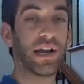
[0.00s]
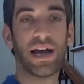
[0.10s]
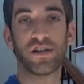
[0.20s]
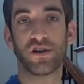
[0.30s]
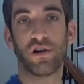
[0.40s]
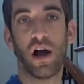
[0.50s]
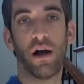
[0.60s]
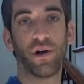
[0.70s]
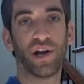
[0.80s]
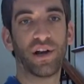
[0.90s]
going to enter
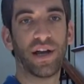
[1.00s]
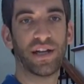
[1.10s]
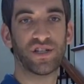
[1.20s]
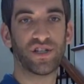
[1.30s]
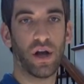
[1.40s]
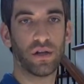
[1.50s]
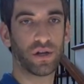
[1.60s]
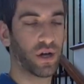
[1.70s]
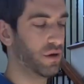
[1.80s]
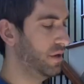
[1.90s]
our
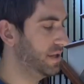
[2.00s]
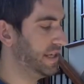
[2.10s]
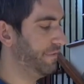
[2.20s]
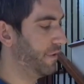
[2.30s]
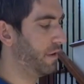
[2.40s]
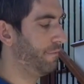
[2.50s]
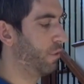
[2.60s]
installer code, default